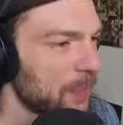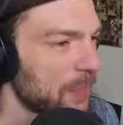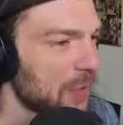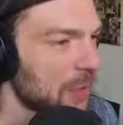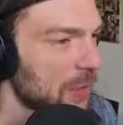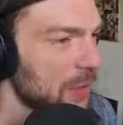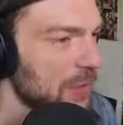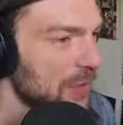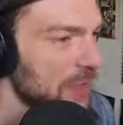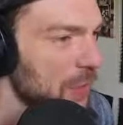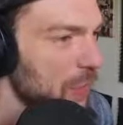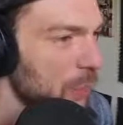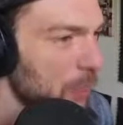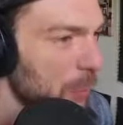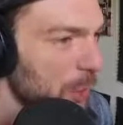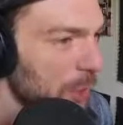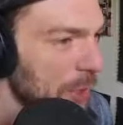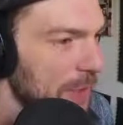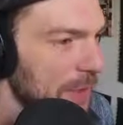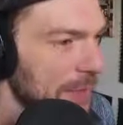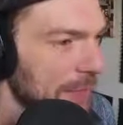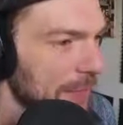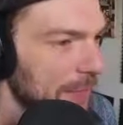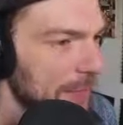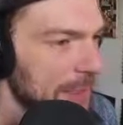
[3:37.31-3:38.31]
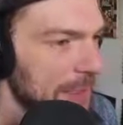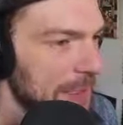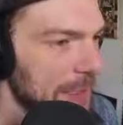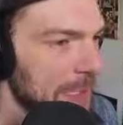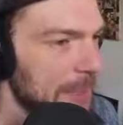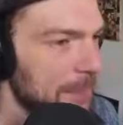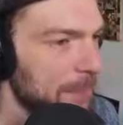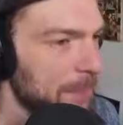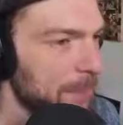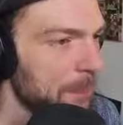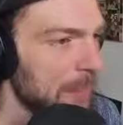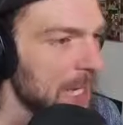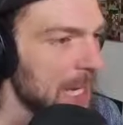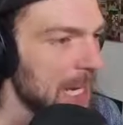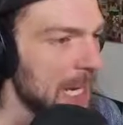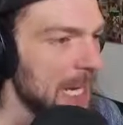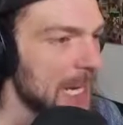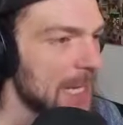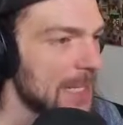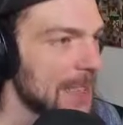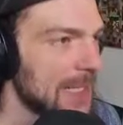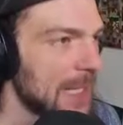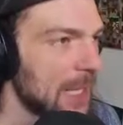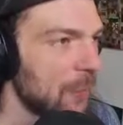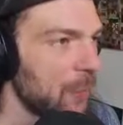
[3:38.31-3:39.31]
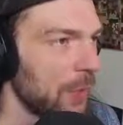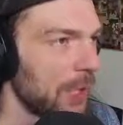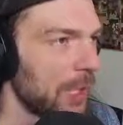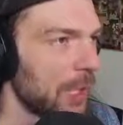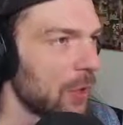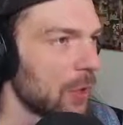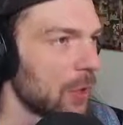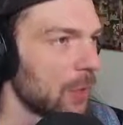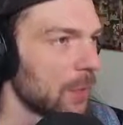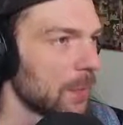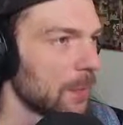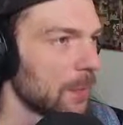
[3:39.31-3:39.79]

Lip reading: or 0.17, and there we go.